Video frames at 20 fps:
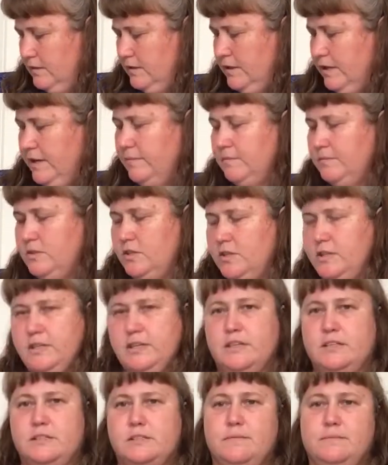Yeah, she
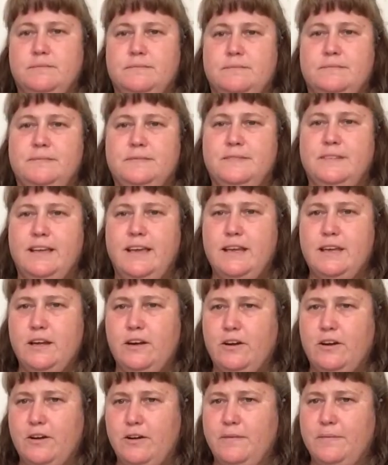does. Hey
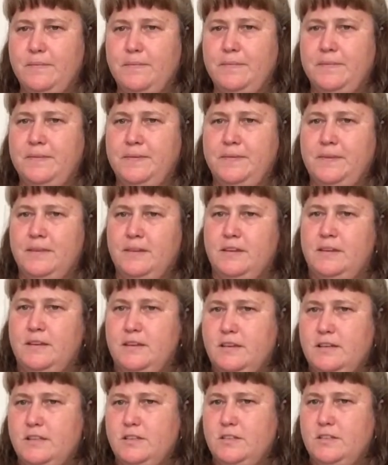there.
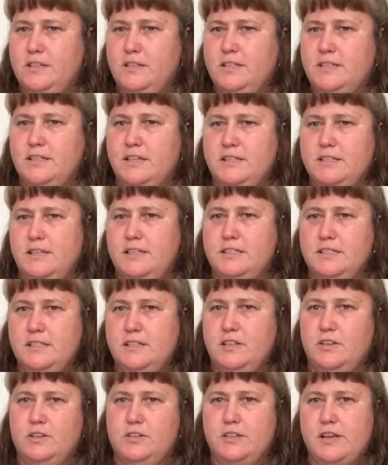She says it's
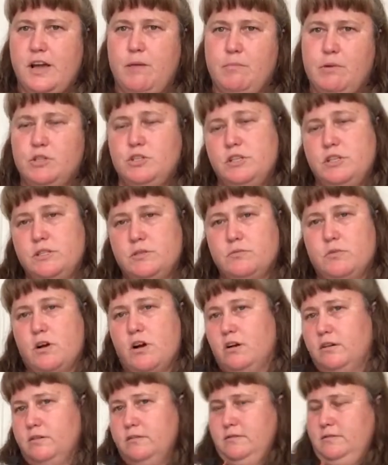dinner time, but she's
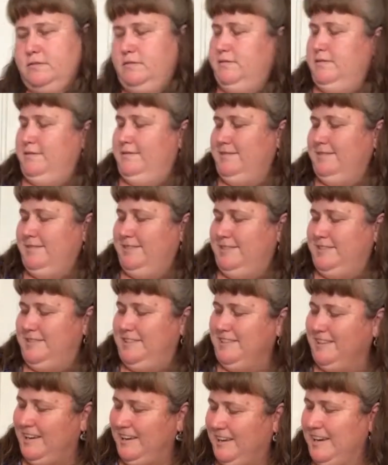wrong.
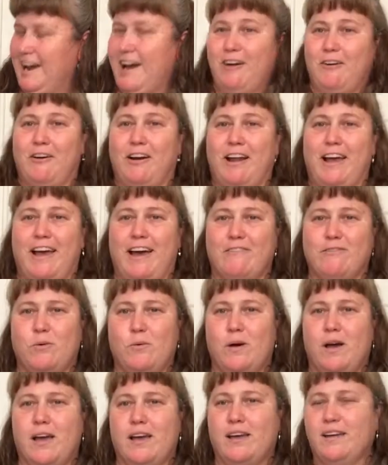It's like an hour and a half
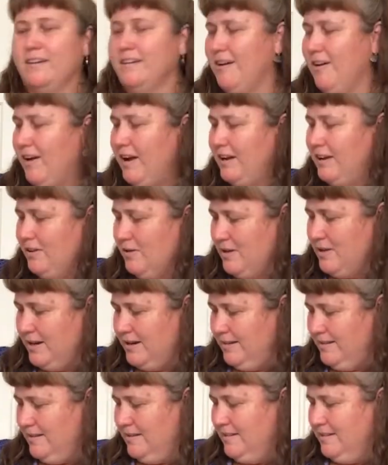away. All right, go
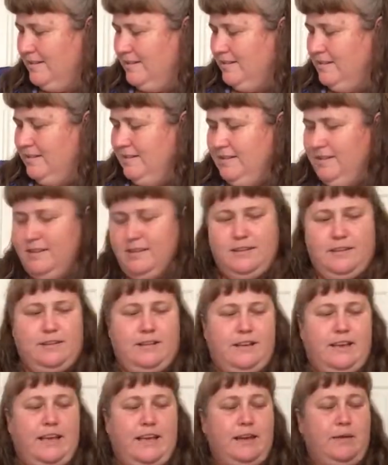on.
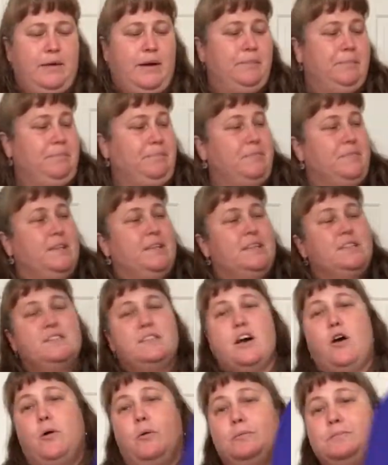Anyway,
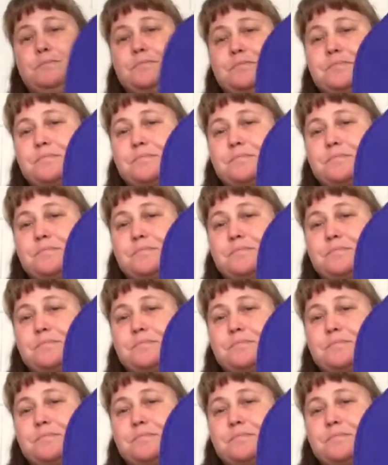so